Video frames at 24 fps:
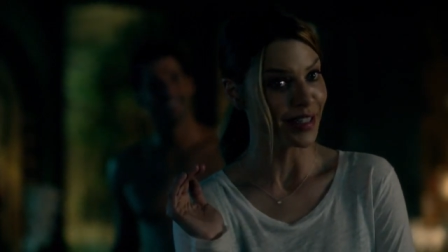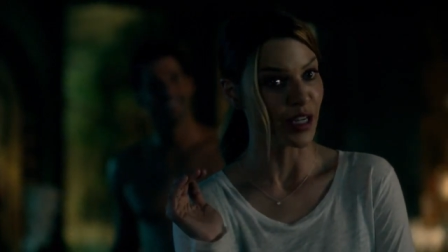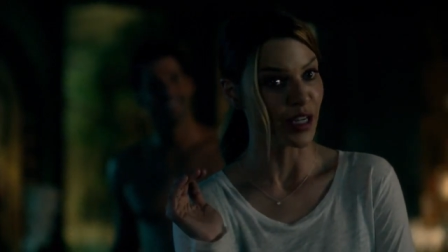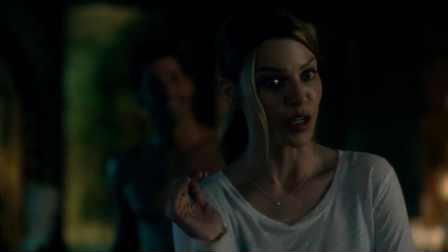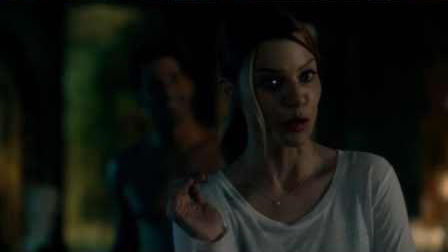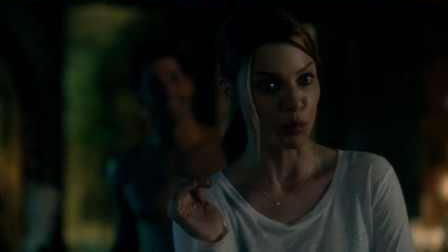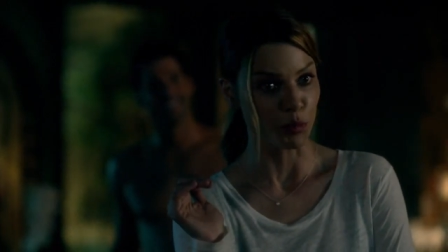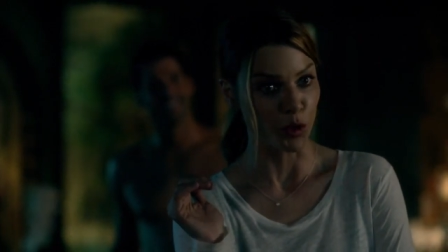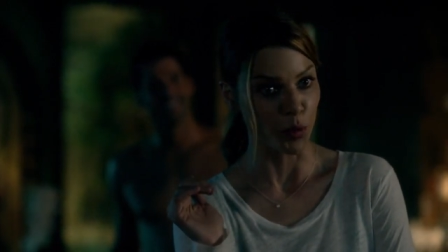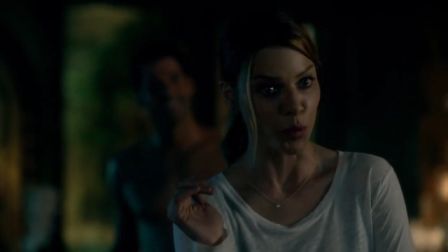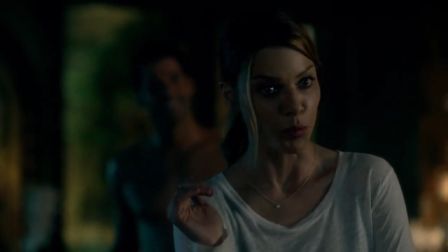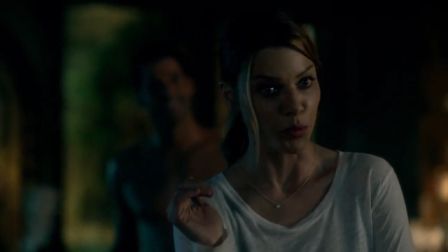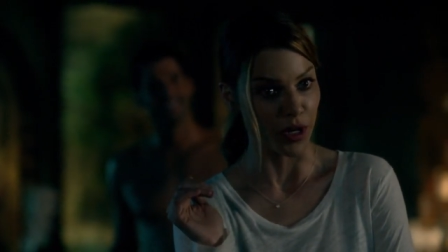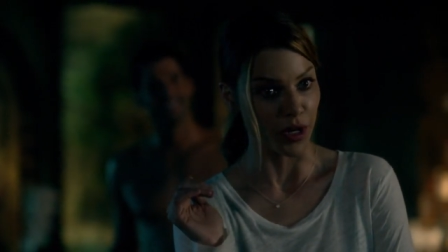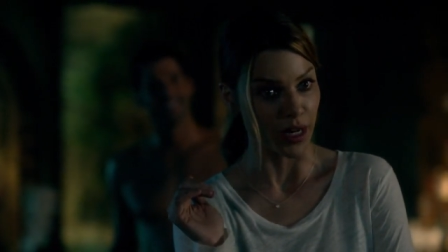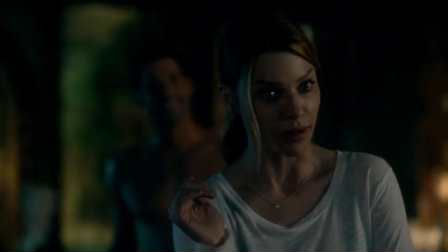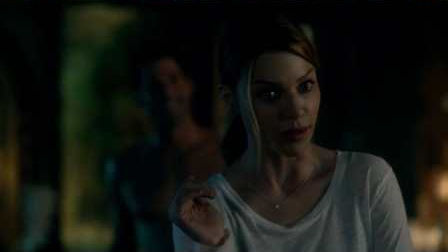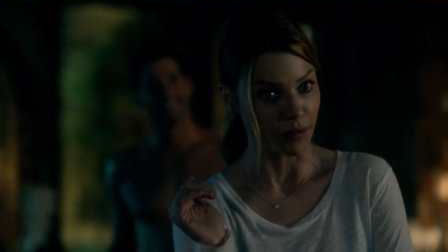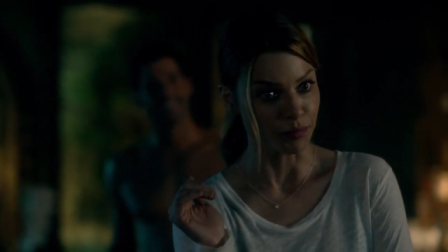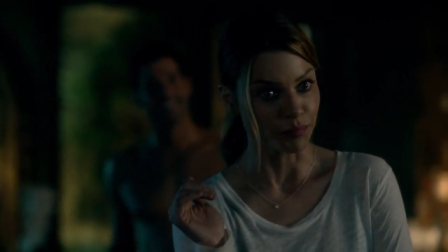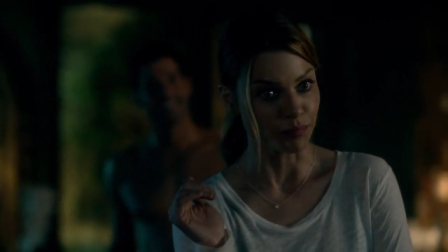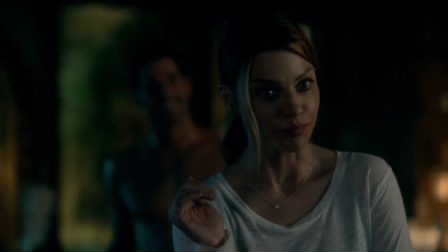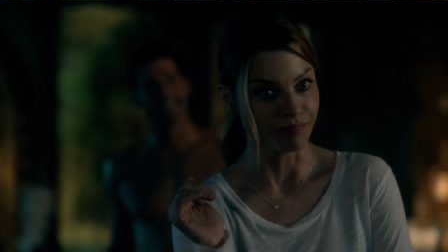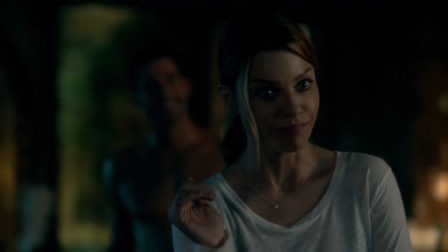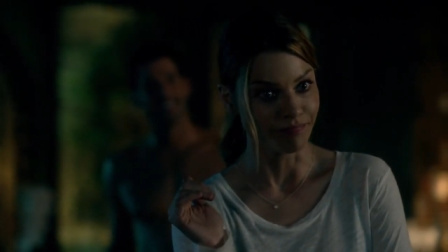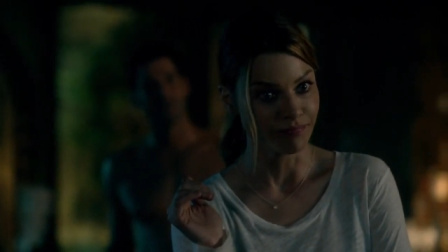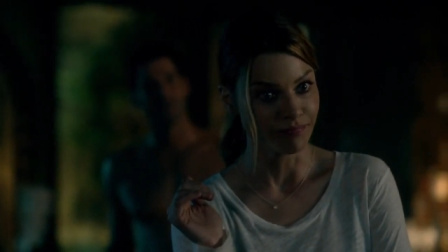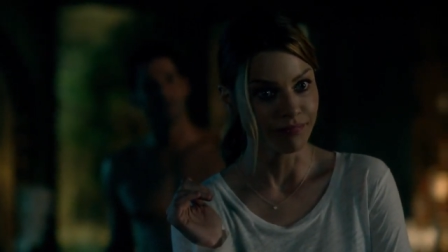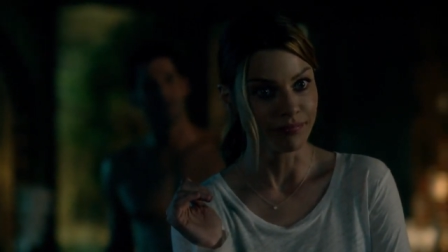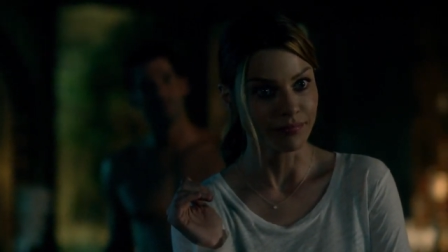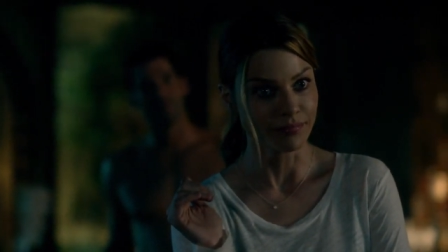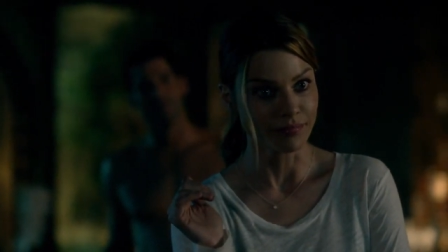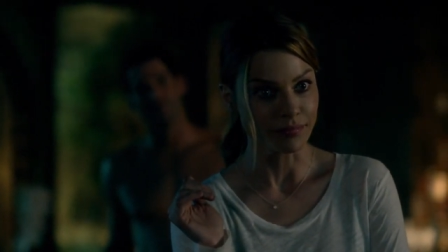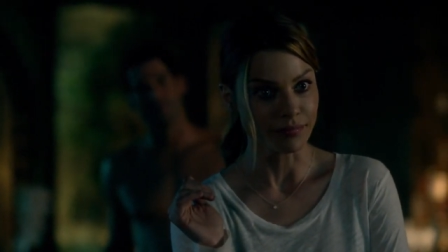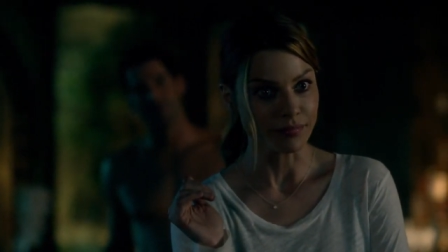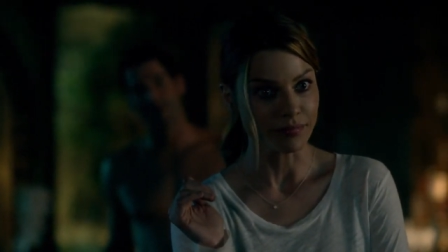inappropriate.
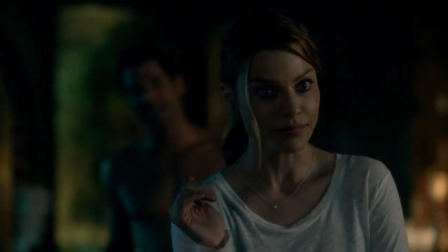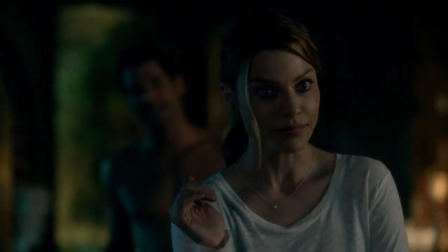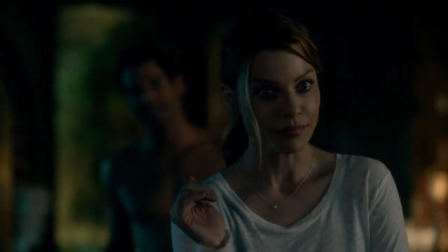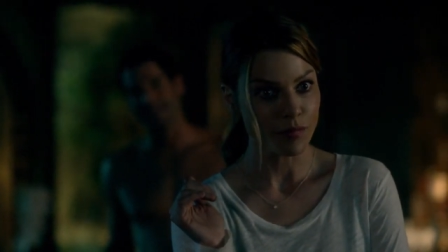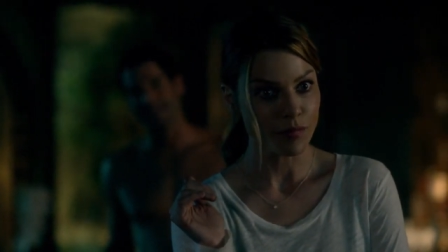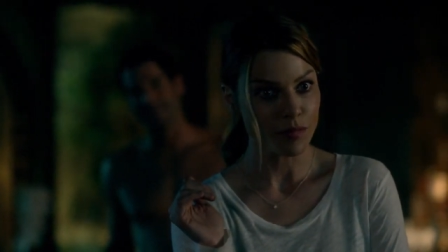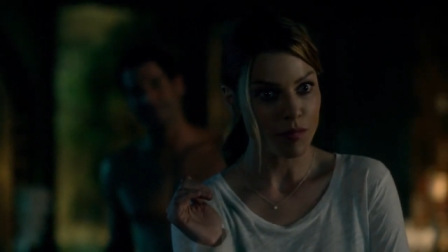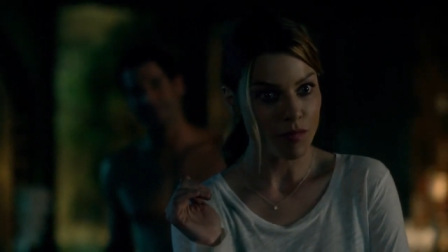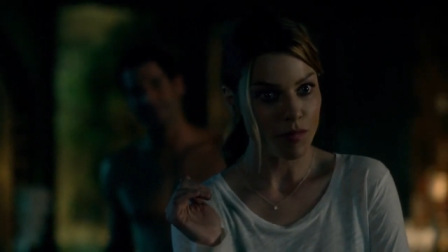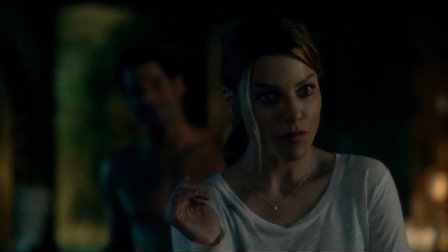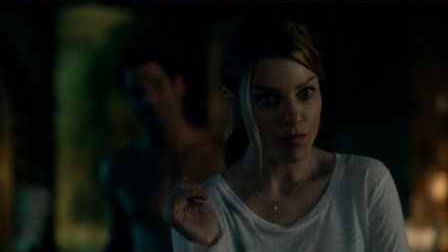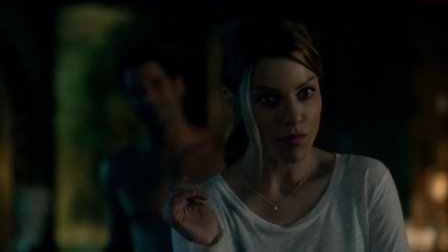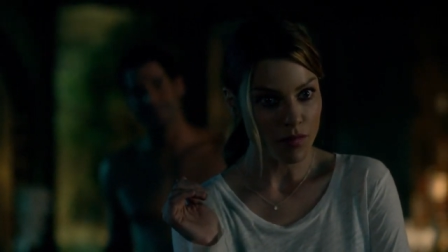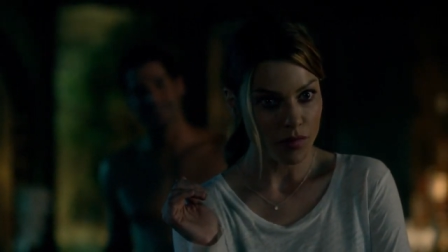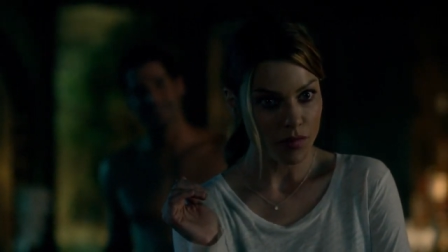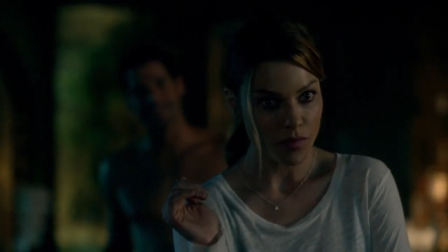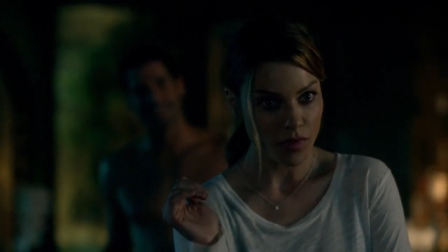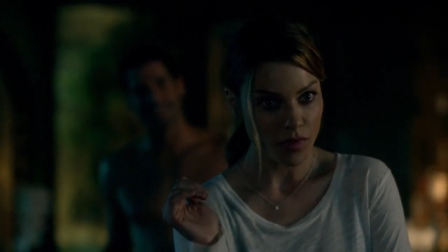And brave, wouldn't you